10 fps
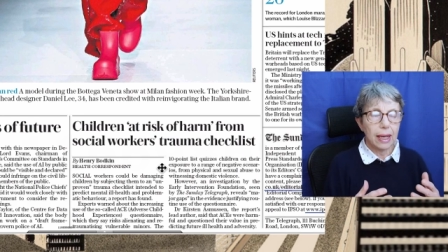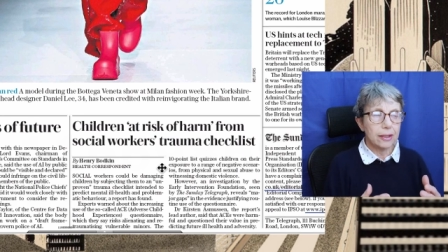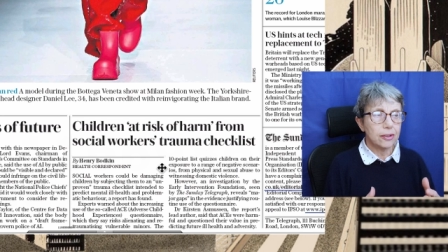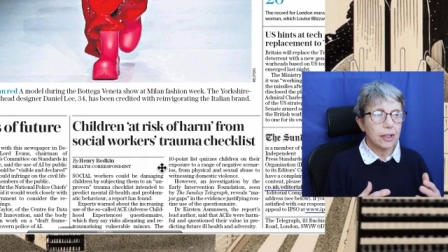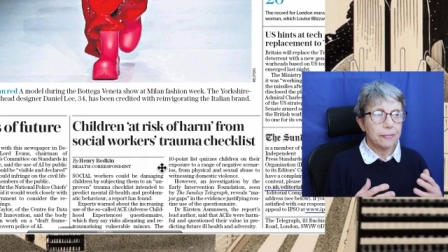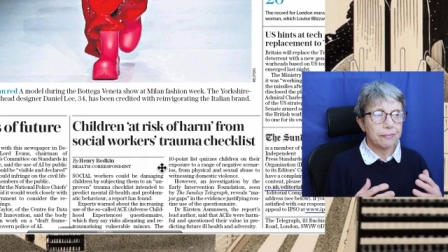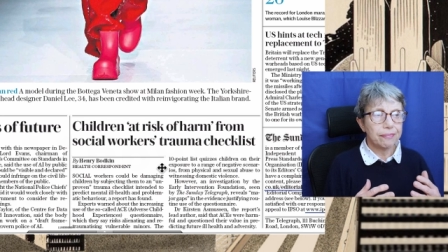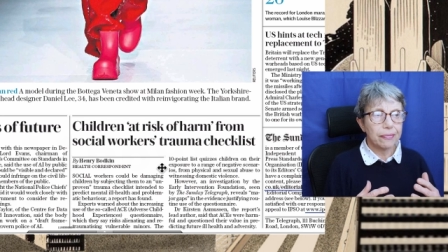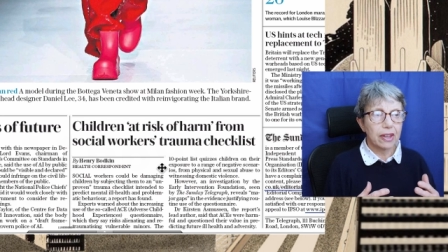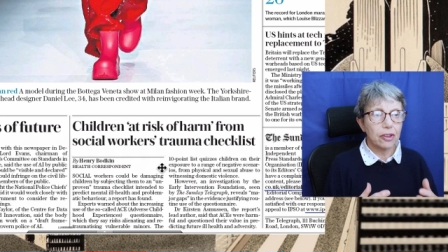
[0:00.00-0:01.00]
And
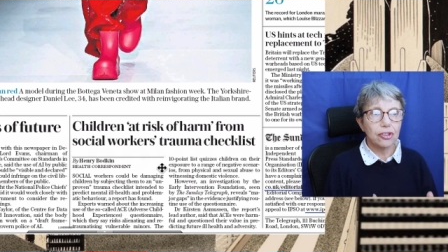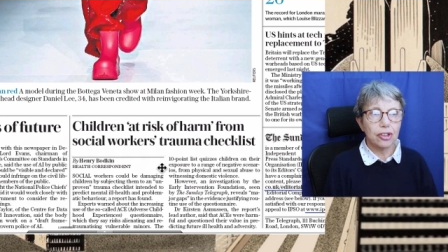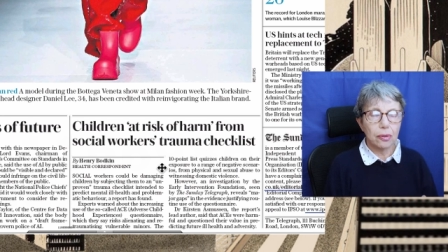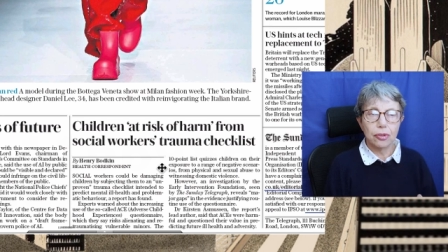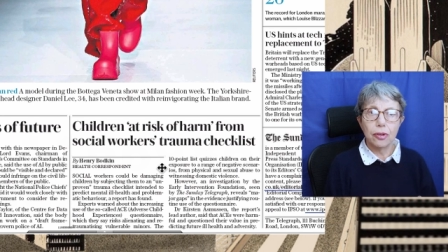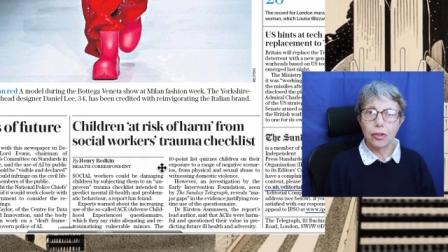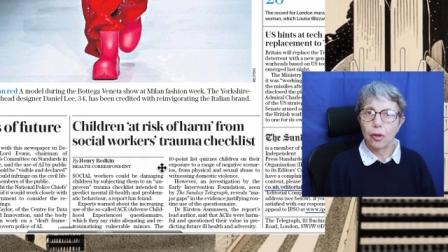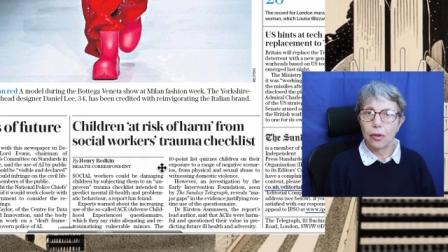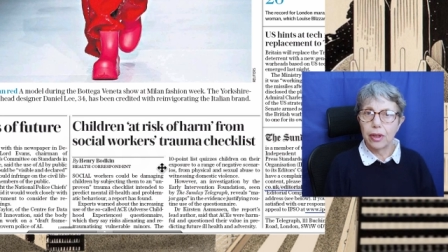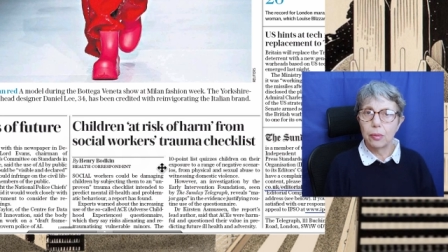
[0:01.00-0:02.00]
the children
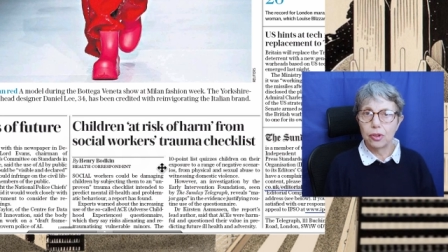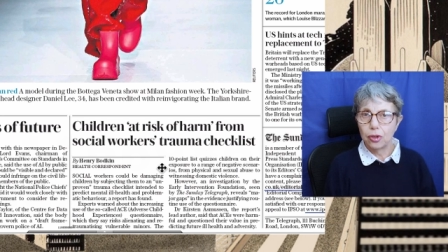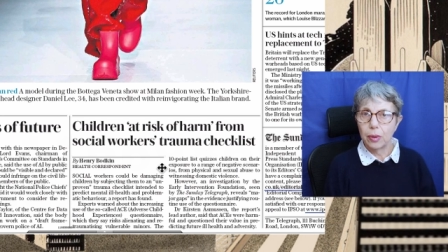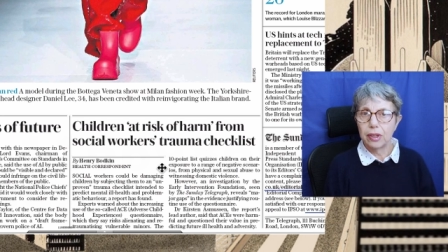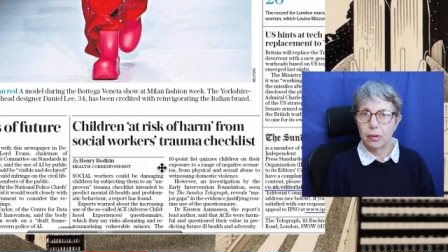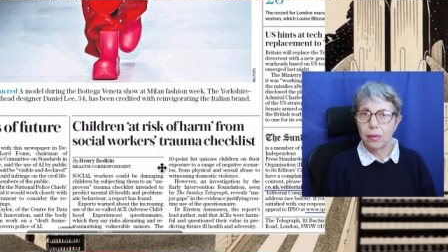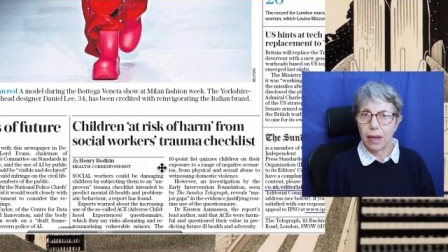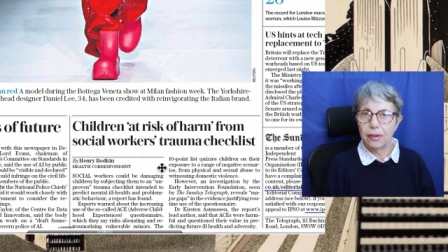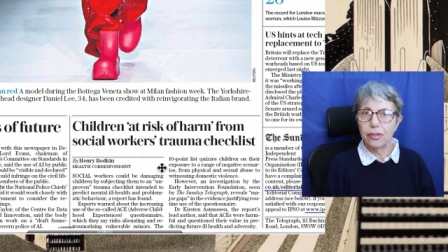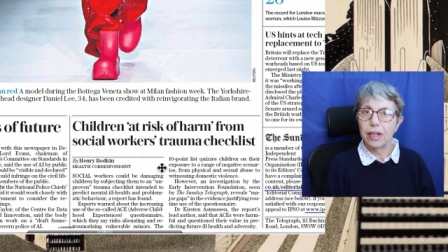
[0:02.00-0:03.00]
thought they were doing the
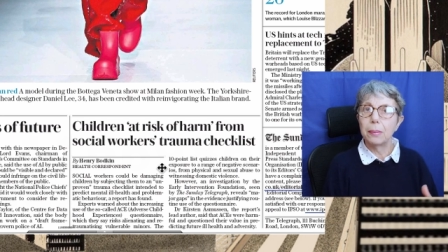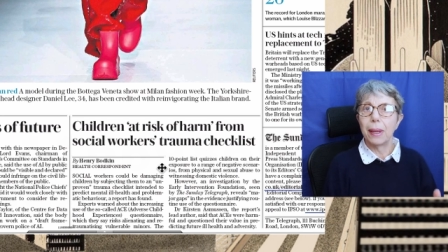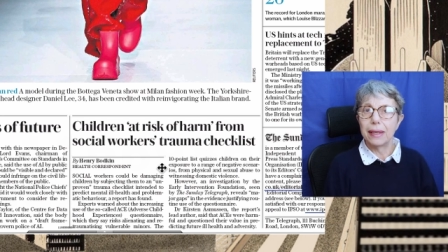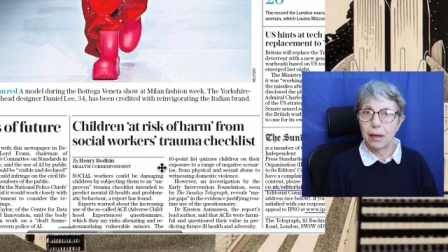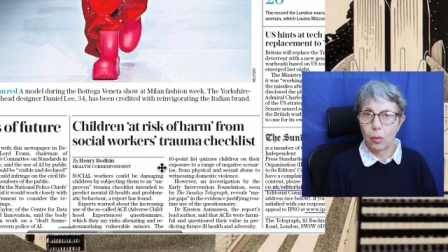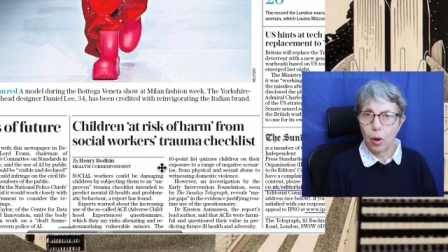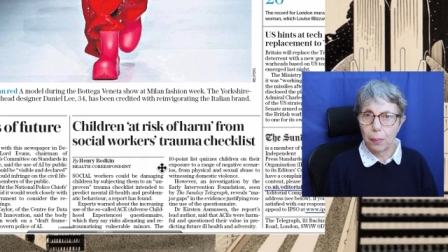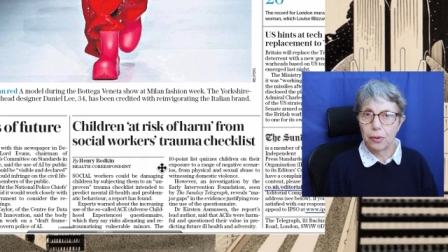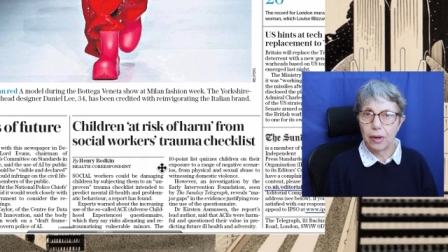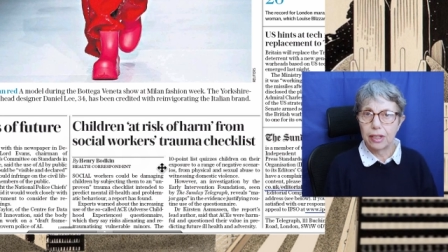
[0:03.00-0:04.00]
right thing by
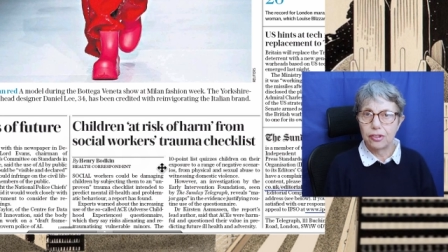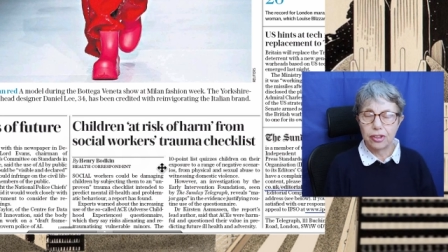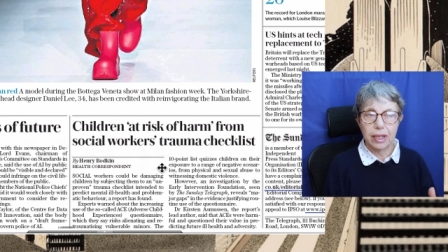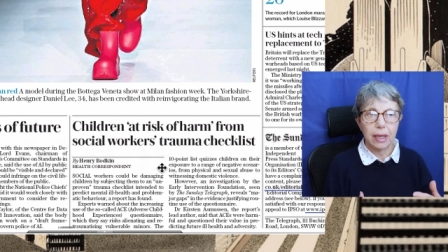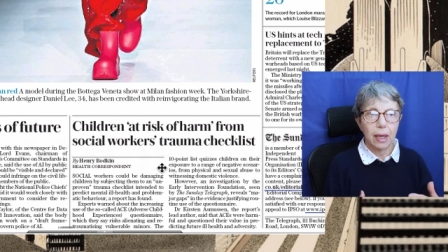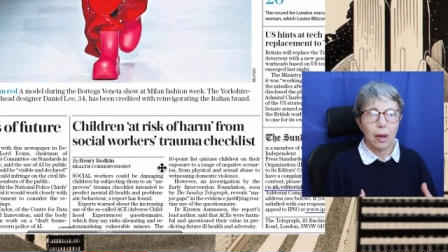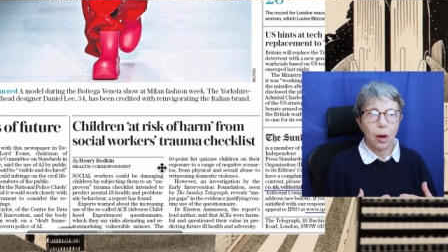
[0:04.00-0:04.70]
cooperating